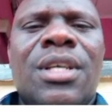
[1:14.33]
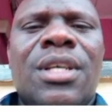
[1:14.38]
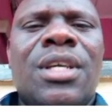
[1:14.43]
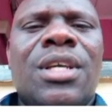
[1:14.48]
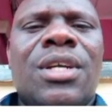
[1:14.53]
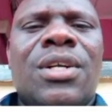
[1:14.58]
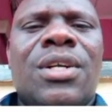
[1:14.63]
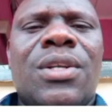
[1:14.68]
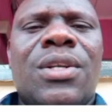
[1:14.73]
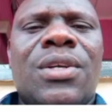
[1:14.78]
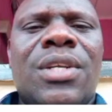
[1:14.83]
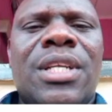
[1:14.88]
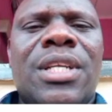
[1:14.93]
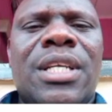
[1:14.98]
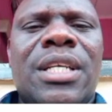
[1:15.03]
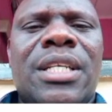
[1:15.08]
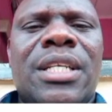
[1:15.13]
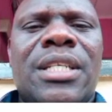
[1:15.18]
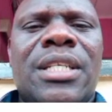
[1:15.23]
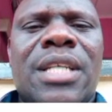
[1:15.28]

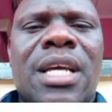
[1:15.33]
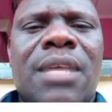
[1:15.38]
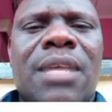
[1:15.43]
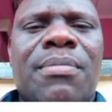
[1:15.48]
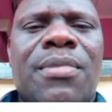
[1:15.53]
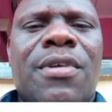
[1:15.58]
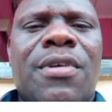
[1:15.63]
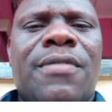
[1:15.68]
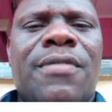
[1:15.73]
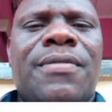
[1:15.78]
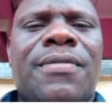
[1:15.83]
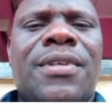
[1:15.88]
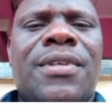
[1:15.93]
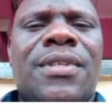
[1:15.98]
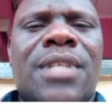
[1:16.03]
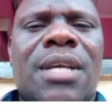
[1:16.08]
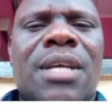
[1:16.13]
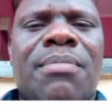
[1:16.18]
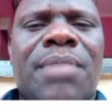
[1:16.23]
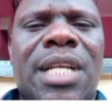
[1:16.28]
including type of
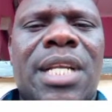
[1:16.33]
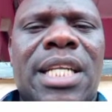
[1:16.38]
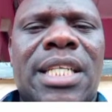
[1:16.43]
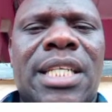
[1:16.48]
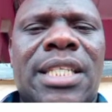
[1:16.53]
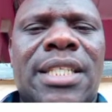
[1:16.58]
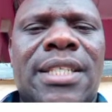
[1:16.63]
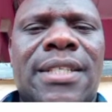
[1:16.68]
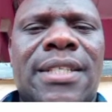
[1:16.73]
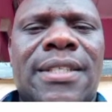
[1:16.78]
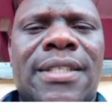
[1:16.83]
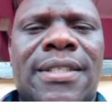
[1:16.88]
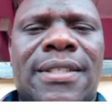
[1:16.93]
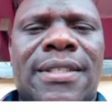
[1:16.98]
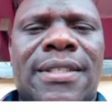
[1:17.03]
disabilities,